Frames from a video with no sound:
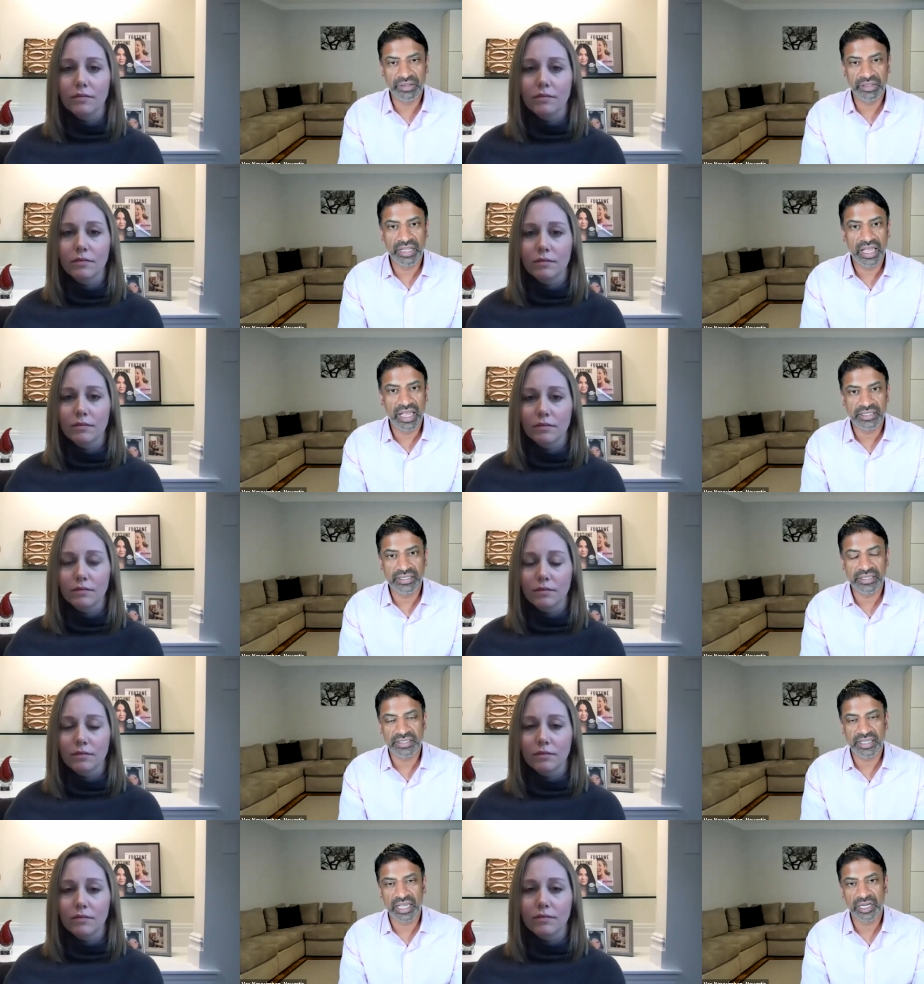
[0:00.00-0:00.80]
Speaker 1: and
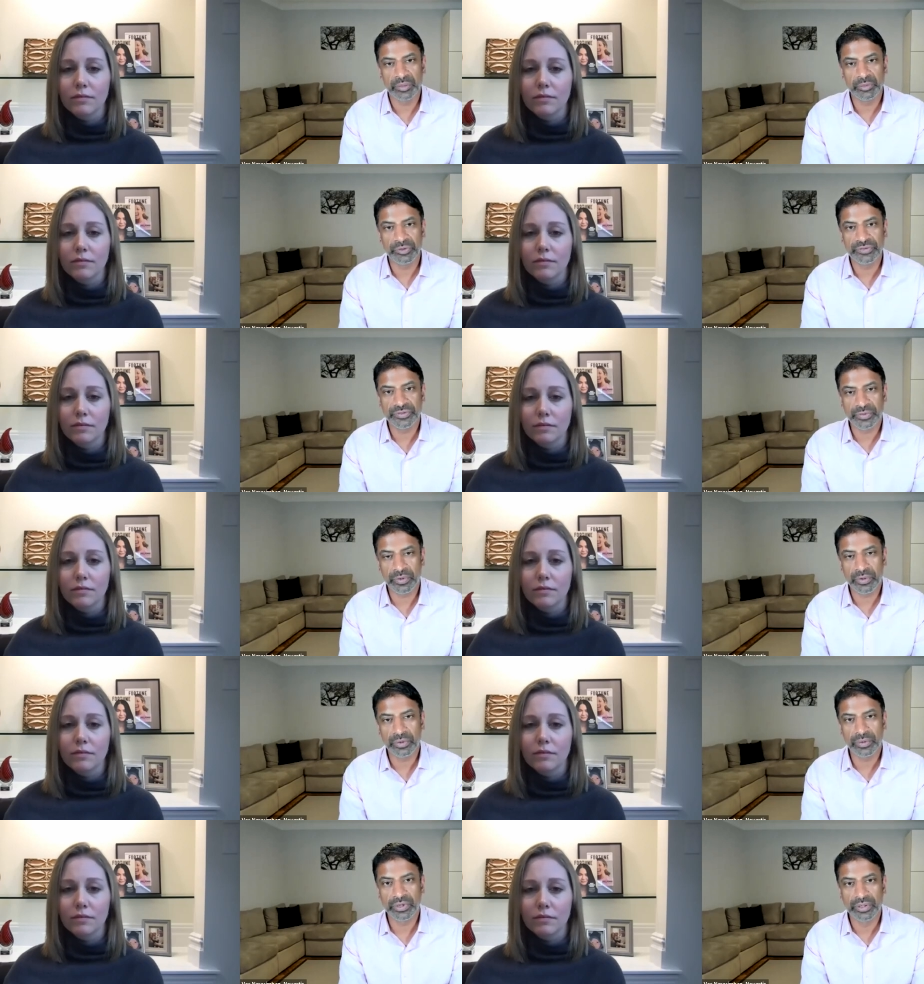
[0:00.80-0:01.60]
society moves
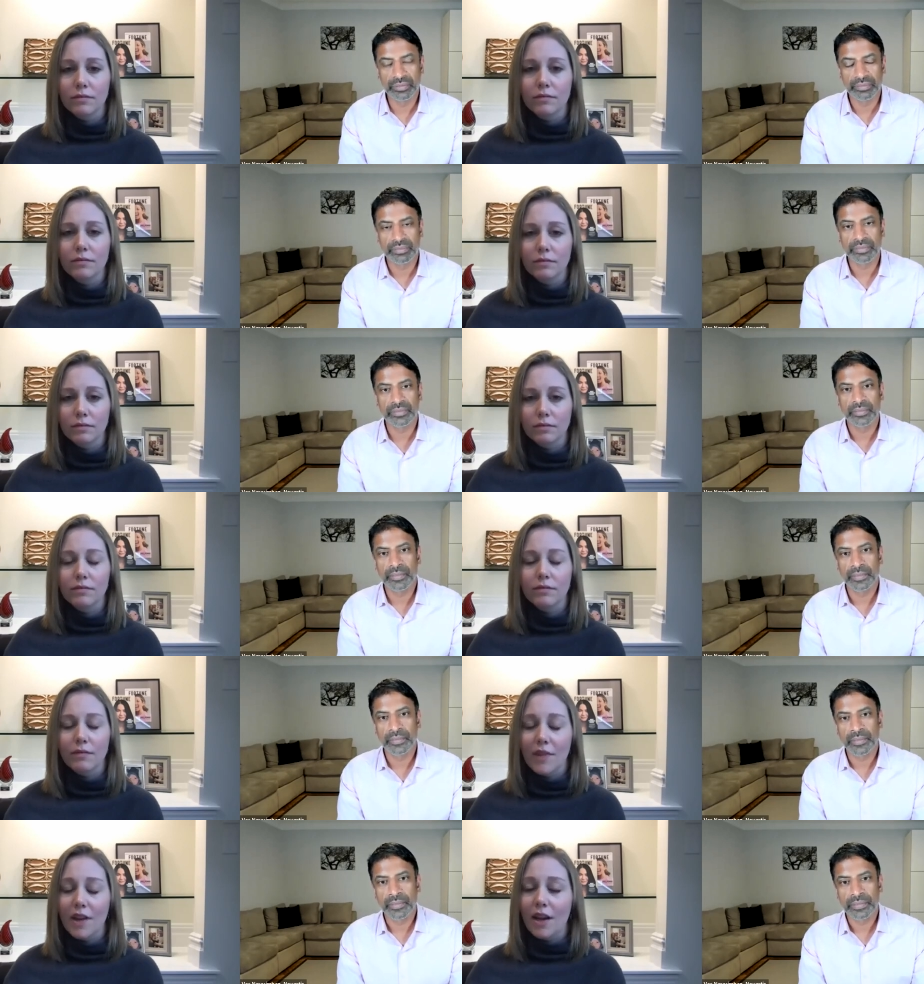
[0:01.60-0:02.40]
forward.
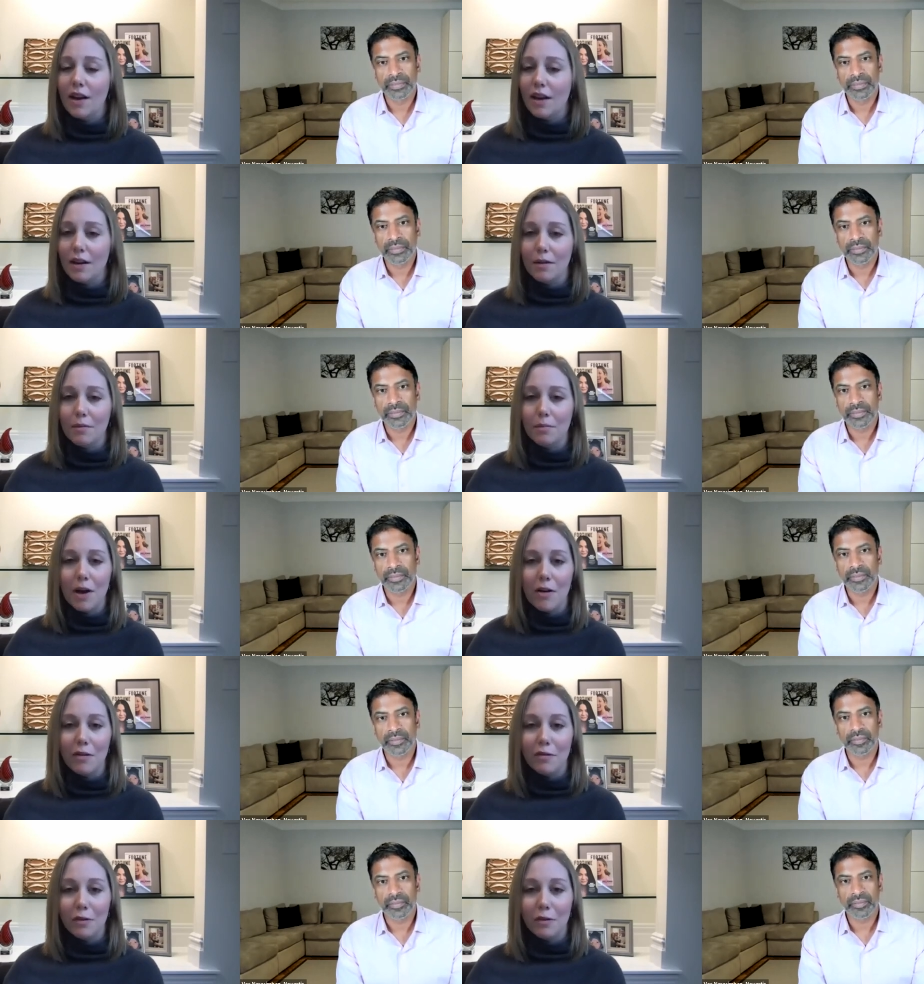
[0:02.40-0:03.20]

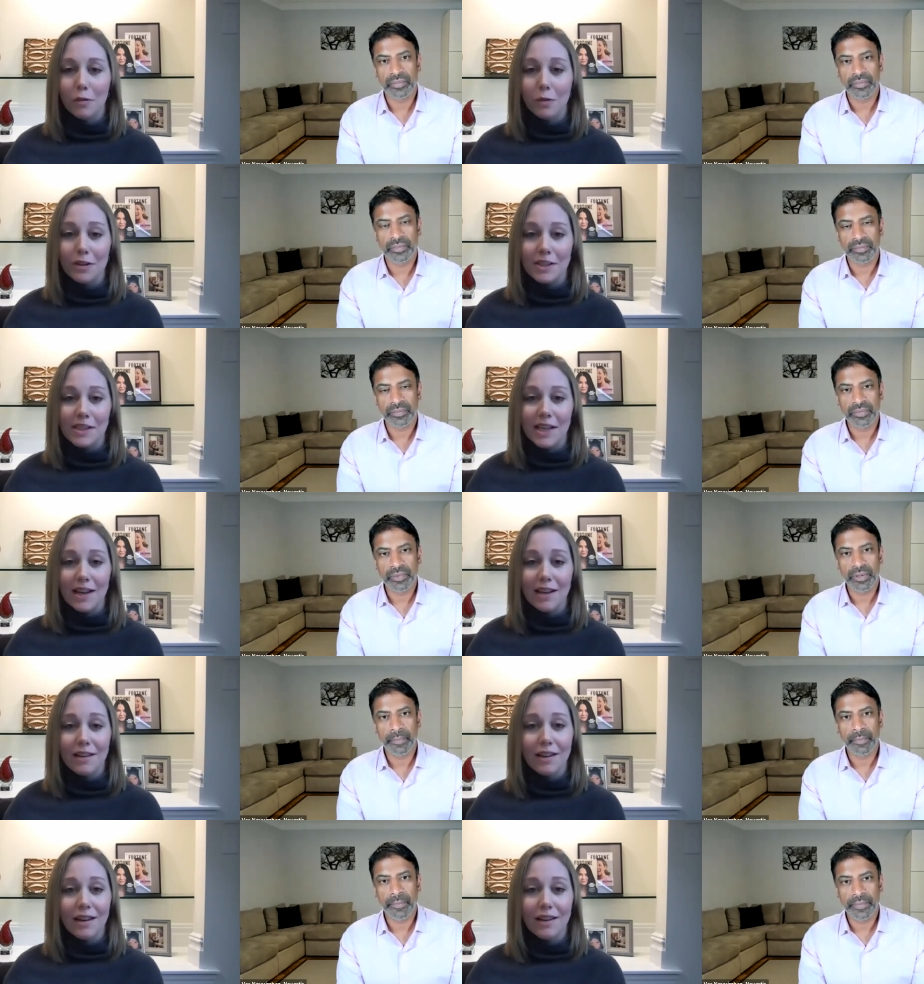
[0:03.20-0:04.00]
Speaker 2: Powerful words to
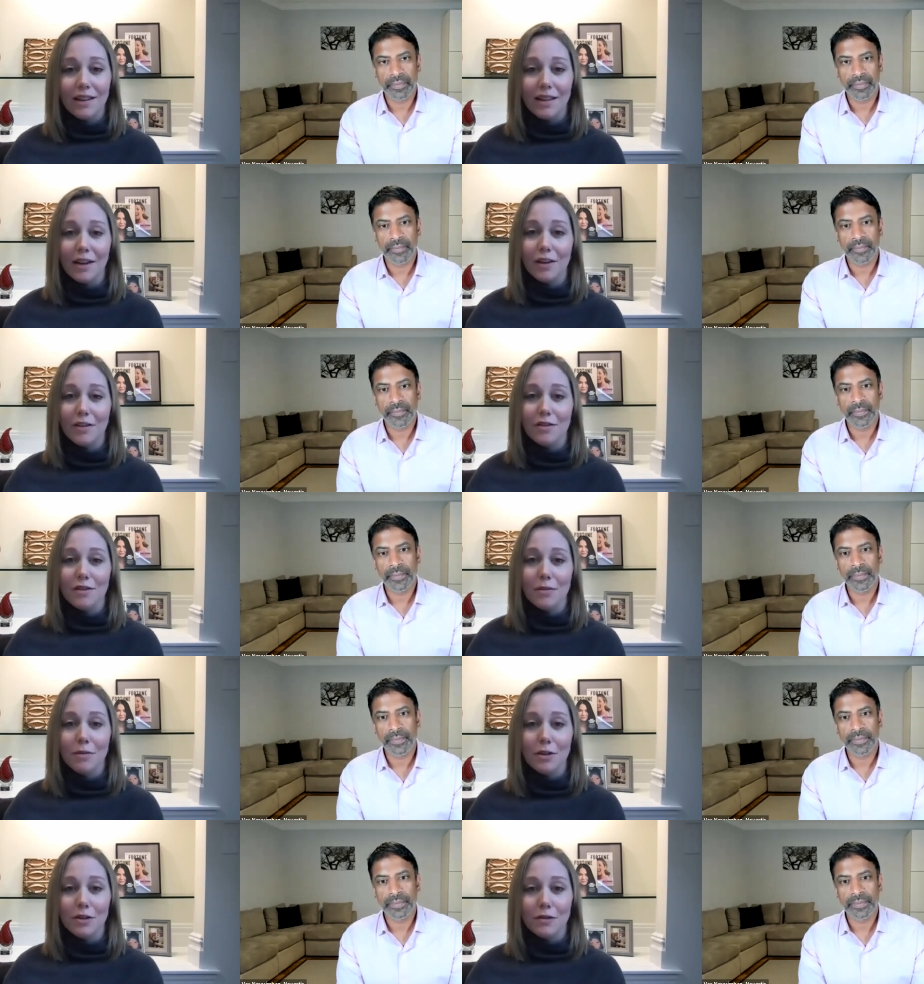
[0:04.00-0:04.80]
end on. Thank you so
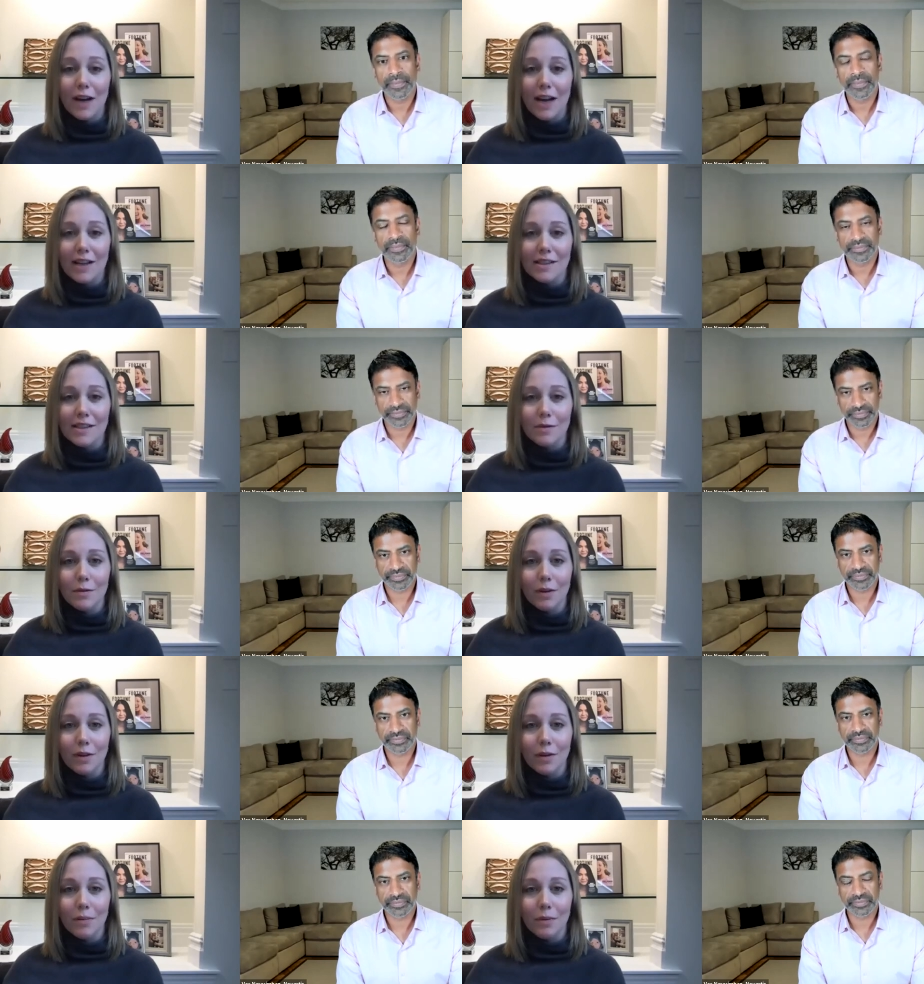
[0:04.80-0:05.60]
much, Vas.
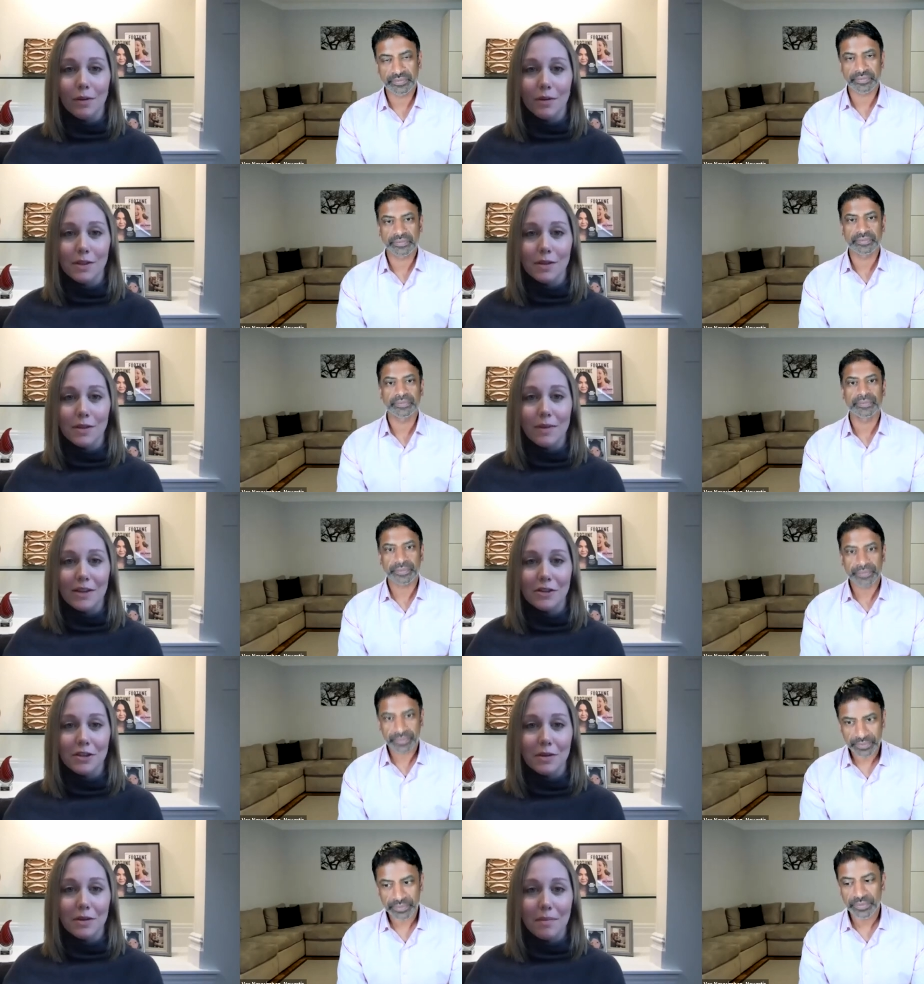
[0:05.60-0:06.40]
We're going to pull
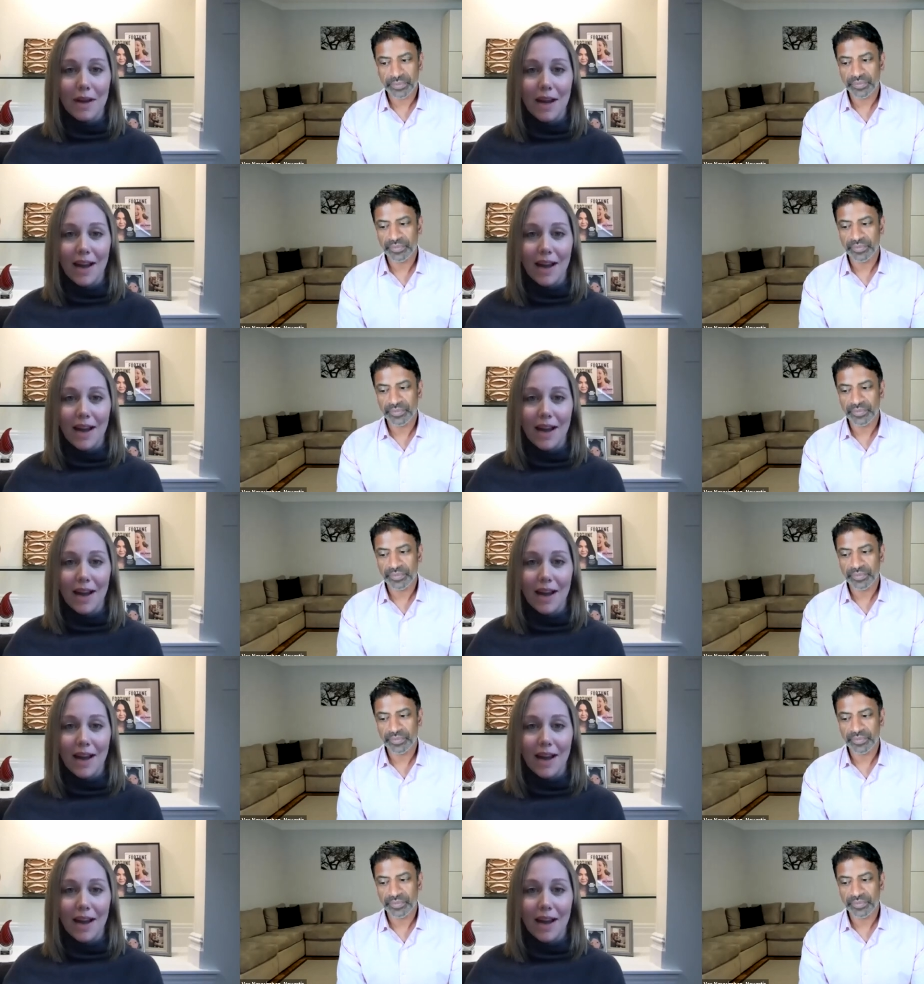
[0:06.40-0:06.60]
Sebastien